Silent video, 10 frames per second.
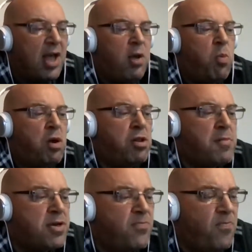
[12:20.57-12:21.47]
One of the
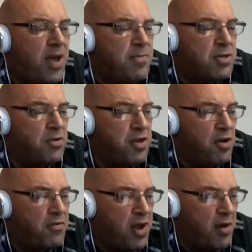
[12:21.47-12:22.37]
most famous of the
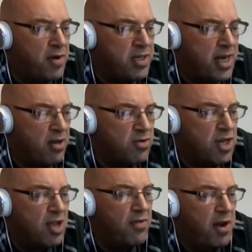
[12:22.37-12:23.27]
Arthurian tales
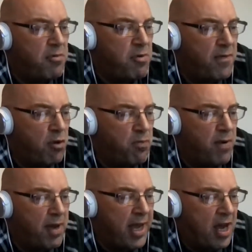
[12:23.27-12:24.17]
that are revealed
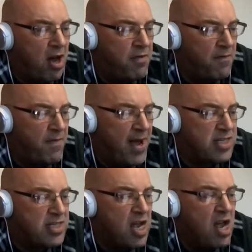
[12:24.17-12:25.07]
by King Arthur
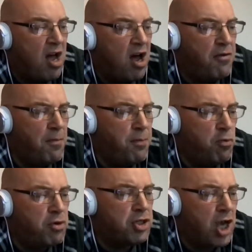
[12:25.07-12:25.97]
facts, Arthur
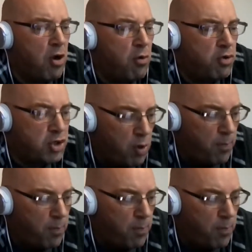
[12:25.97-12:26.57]
pulled a sword.